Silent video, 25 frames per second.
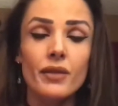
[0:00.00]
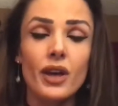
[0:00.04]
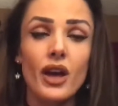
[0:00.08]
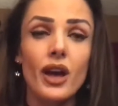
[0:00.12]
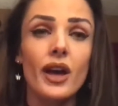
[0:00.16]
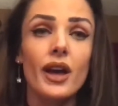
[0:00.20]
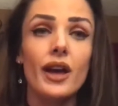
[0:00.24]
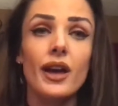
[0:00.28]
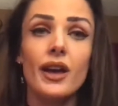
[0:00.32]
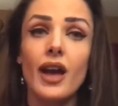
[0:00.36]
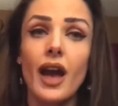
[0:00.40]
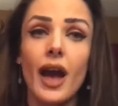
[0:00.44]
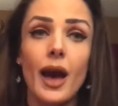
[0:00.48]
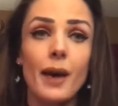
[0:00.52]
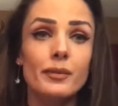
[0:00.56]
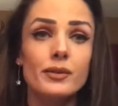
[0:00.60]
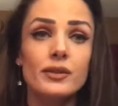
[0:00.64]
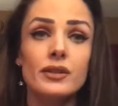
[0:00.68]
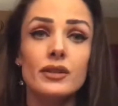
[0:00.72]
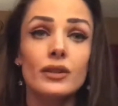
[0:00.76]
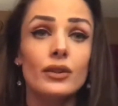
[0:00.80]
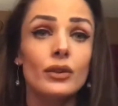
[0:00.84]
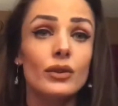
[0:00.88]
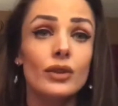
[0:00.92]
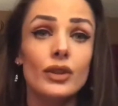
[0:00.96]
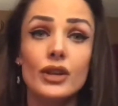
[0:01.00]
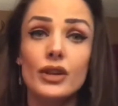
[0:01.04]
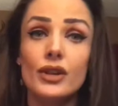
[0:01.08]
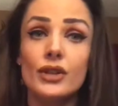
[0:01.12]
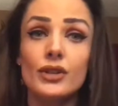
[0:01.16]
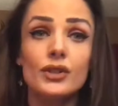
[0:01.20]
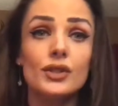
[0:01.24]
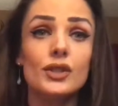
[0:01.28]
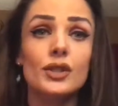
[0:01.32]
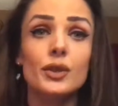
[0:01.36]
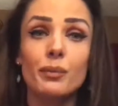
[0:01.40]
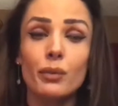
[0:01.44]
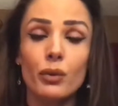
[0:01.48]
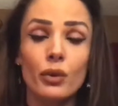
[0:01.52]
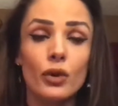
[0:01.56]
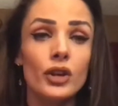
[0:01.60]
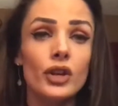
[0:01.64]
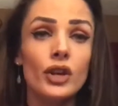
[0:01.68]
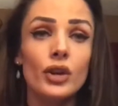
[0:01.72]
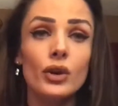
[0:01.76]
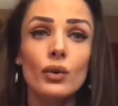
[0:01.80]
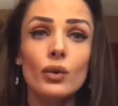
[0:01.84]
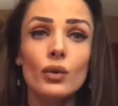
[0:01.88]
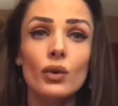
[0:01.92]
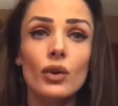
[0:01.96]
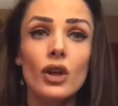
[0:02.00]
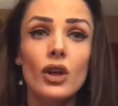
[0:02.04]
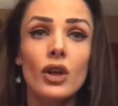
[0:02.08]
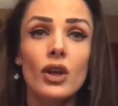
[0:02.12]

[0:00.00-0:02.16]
I absolutely support you.